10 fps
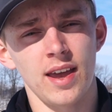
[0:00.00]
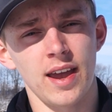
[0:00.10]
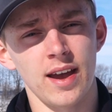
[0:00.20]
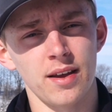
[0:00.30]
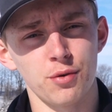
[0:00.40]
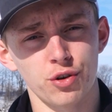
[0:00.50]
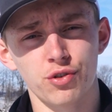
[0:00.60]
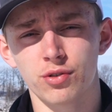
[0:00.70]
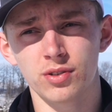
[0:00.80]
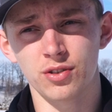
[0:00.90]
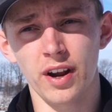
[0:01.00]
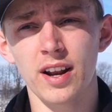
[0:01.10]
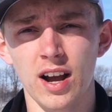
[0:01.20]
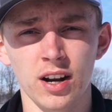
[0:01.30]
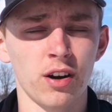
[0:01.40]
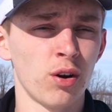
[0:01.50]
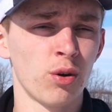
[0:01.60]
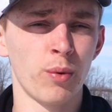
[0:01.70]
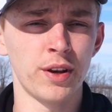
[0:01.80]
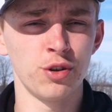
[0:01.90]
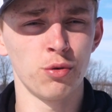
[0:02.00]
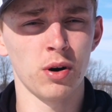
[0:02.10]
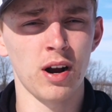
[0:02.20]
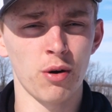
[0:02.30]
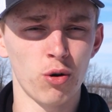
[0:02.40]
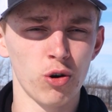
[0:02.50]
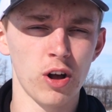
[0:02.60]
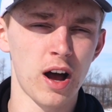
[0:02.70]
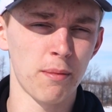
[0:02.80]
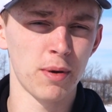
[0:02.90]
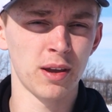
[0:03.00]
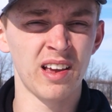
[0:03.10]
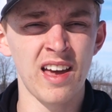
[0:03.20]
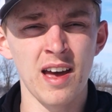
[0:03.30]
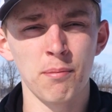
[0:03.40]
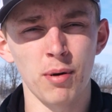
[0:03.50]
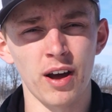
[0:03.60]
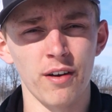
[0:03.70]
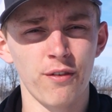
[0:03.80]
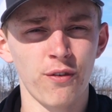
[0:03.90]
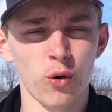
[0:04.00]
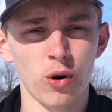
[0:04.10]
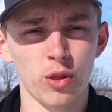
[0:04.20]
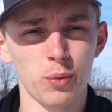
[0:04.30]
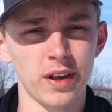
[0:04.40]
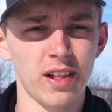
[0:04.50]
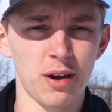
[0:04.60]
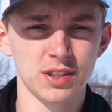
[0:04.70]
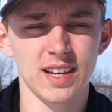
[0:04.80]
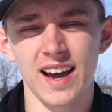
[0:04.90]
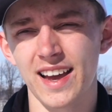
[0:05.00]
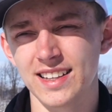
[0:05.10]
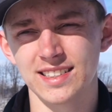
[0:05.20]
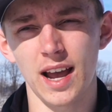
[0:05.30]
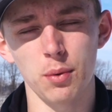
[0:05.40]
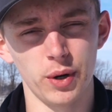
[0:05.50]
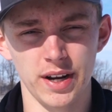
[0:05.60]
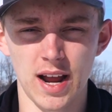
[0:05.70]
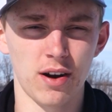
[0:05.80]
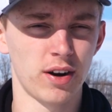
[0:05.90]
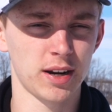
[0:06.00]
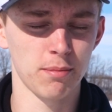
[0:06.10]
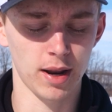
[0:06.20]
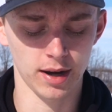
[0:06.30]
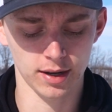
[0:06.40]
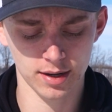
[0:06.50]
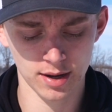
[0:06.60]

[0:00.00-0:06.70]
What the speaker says: And great auger when you were out hole hopping, but for the wheelhouse guys, I would not recommend it.